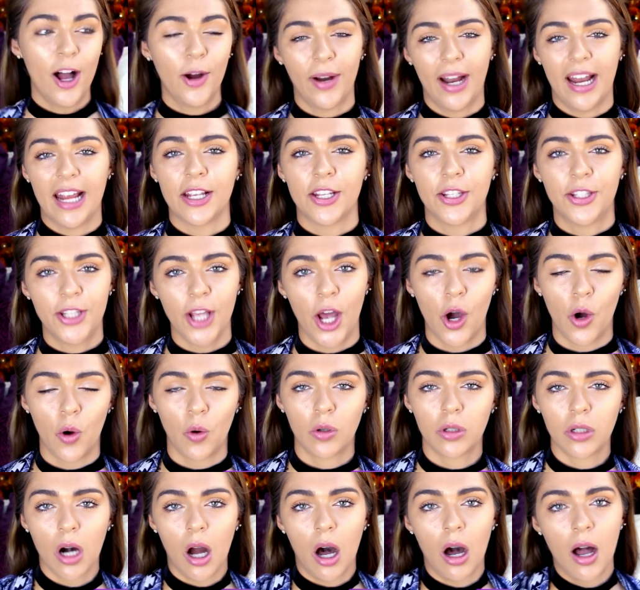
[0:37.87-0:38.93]
Okay, so
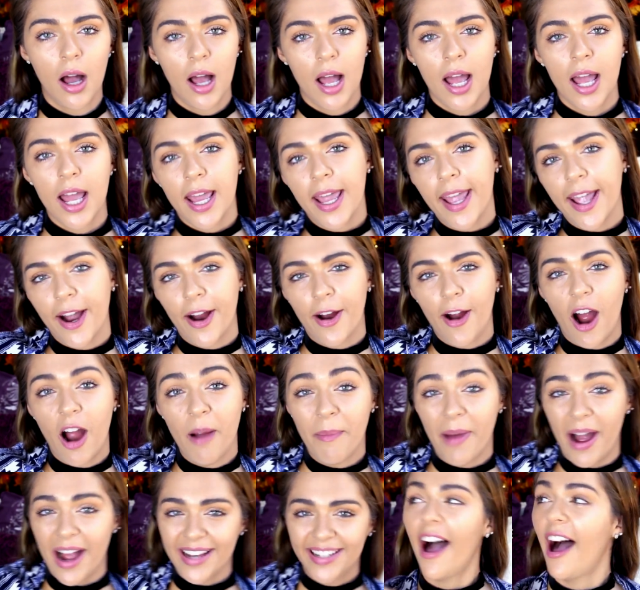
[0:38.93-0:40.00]
here are
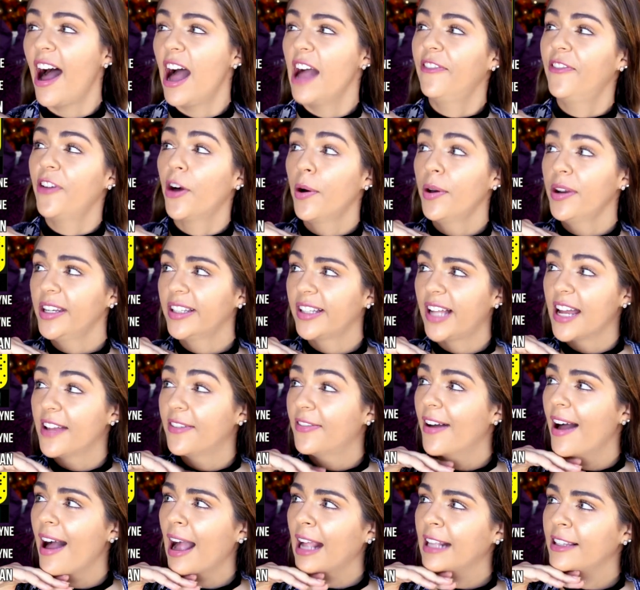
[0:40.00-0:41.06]
my iPhone life
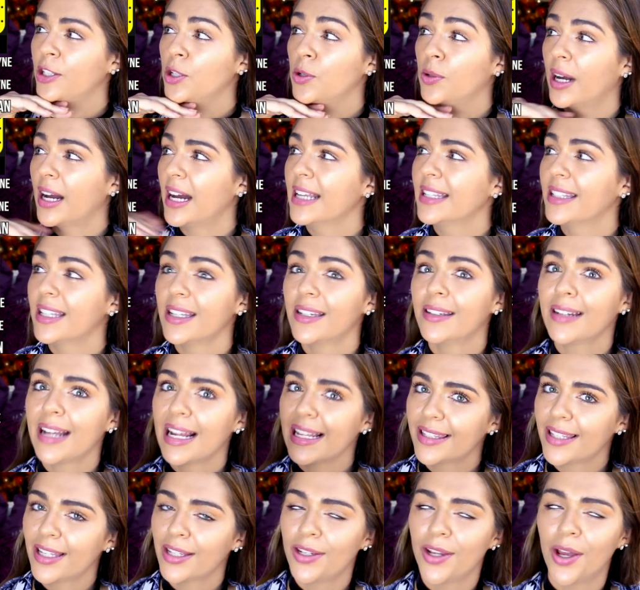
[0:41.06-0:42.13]
hacks you guys need to